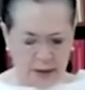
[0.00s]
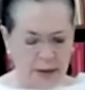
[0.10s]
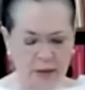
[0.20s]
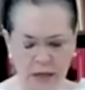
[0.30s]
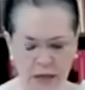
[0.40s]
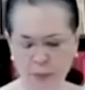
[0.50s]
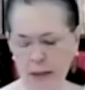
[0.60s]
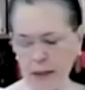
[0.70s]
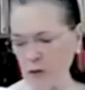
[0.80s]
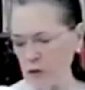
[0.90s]
It is
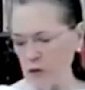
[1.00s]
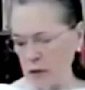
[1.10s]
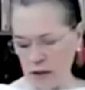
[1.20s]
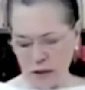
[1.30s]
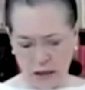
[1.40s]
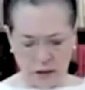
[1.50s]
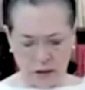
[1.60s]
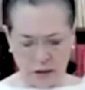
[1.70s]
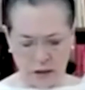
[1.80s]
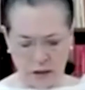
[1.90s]
deeply
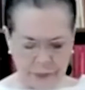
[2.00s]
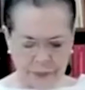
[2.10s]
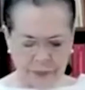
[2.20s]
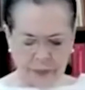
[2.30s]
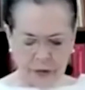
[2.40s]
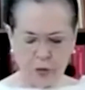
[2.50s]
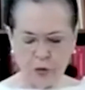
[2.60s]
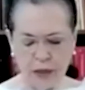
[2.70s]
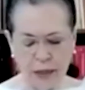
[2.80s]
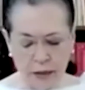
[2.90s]
concerning to
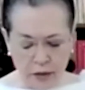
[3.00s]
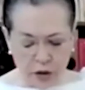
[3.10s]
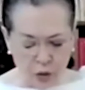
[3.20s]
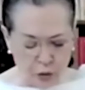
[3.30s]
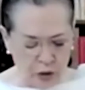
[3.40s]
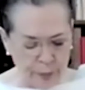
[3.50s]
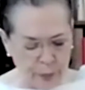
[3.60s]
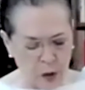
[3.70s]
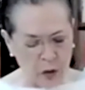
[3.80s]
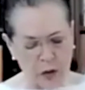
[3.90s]
read news
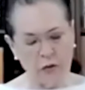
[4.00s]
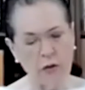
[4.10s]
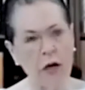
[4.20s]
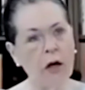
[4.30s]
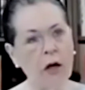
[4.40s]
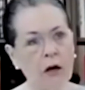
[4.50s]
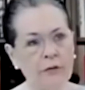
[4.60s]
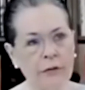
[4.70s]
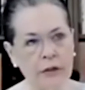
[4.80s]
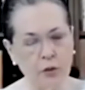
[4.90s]
reports
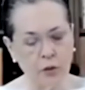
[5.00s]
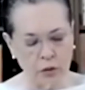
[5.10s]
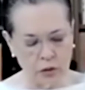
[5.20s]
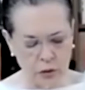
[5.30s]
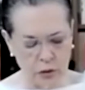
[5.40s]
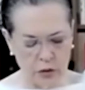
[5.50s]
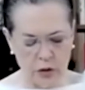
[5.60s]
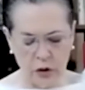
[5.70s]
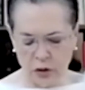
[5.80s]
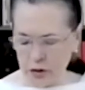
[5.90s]
of acute
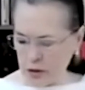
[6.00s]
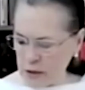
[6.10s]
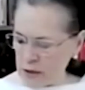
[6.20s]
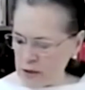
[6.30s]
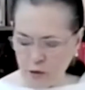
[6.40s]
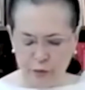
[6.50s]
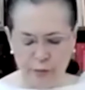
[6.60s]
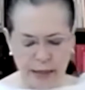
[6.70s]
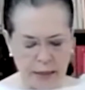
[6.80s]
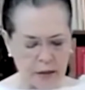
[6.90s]
shortages of
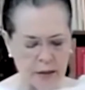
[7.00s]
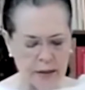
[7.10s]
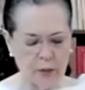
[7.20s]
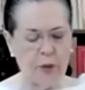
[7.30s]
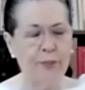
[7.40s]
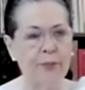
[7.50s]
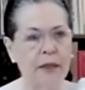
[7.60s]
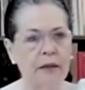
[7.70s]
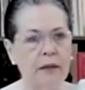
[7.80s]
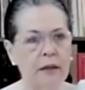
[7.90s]
medical
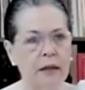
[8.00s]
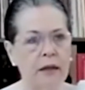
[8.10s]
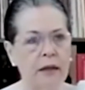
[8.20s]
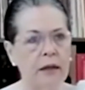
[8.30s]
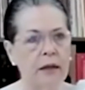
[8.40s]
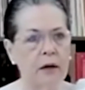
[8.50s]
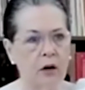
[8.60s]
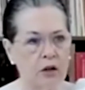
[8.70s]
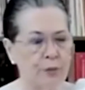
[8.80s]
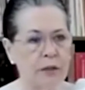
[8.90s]
equipment,
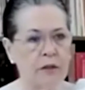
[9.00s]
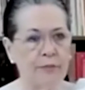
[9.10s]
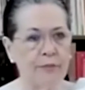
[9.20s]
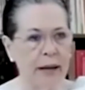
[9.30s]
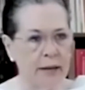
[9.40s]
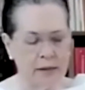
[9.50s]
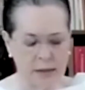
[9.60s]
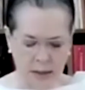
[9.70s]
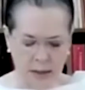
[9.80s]
hospital beds,